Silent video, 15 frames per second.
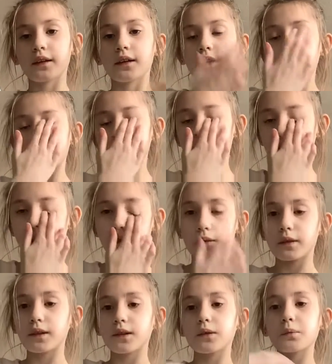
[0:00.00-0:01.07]
So I'm going to
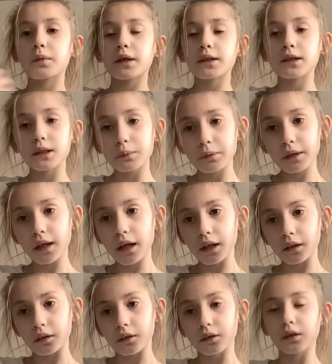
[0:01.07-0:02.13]
do the prices a bit
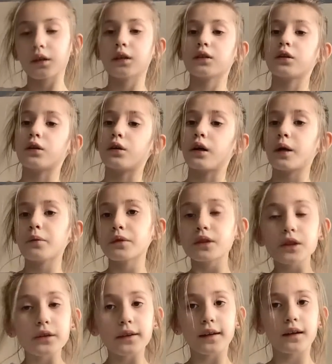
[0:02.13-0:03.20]
higher. So how much do you
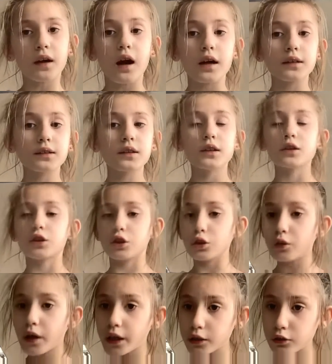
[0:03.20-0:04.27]
think cost?
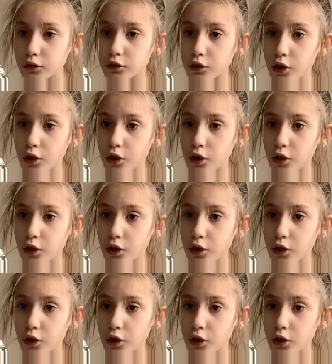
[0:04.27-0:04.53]
$200, $300,